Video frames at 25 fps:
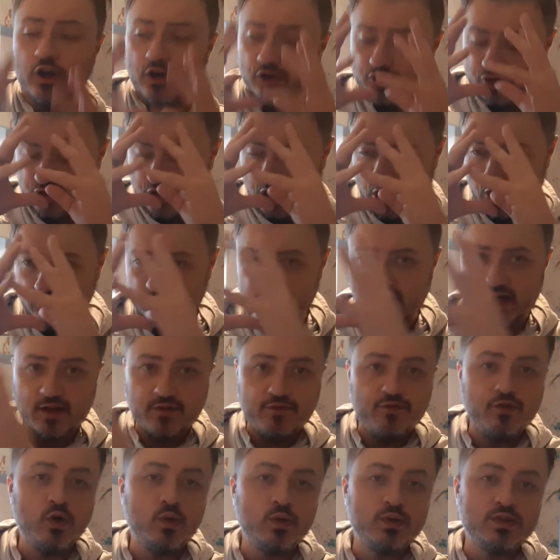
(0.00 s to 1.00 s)
totally
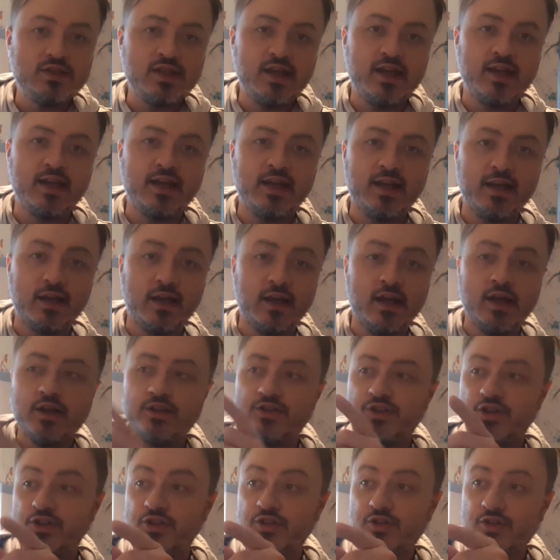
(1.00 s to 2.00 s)
forward thinking
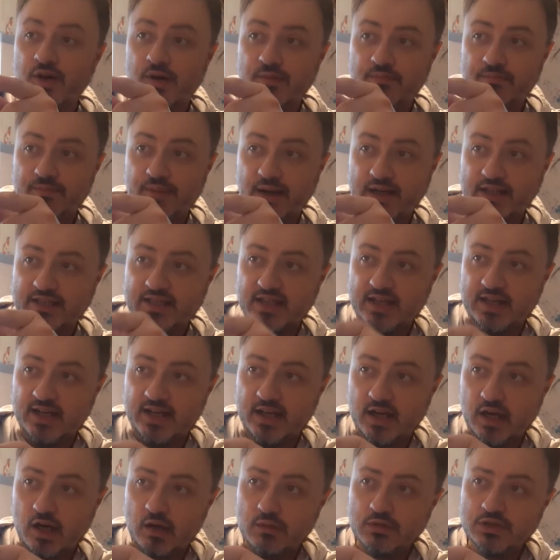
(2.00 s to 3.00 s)
that basically
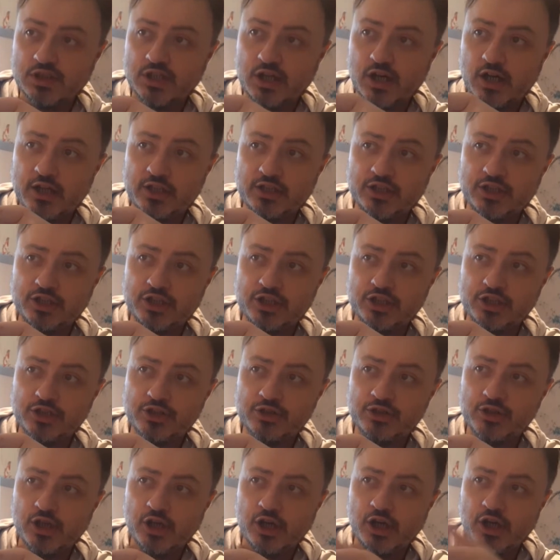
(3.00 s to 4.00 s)
I was going to
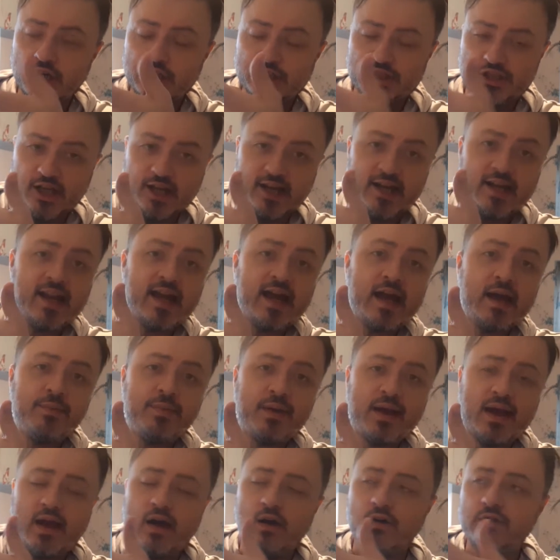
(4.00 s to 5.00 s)
do Genlab
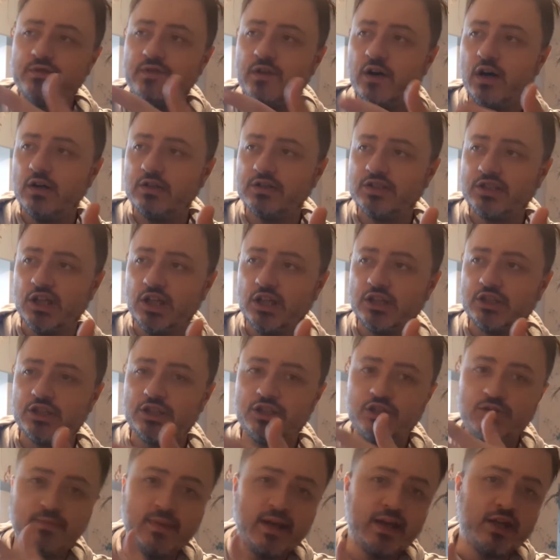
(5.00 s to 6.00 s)
Alpha, I was going to
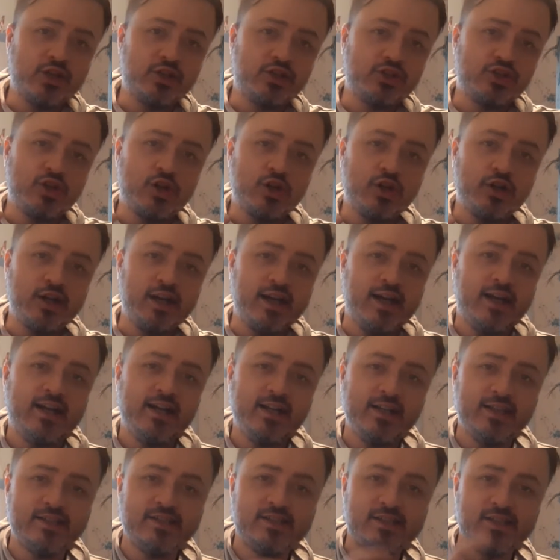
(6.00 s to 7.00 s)
do Mechatron and
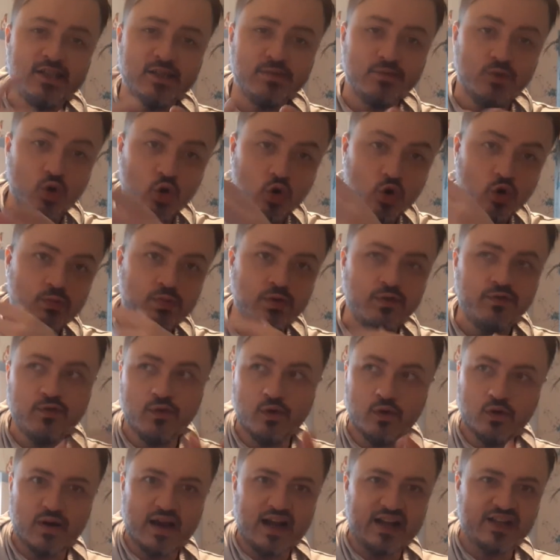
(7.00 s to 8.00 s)
Elysium all
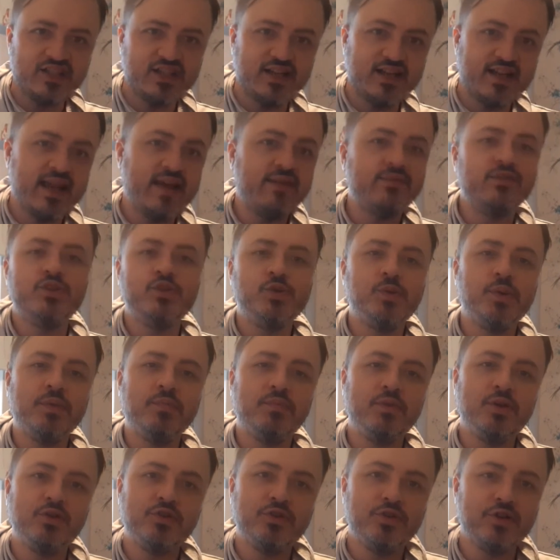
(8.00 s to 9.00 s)
before actually ever doing
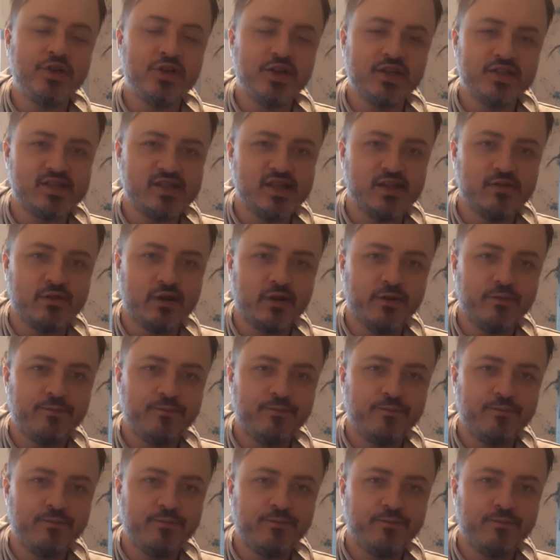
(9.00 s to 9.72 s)
Mutant Year Zero.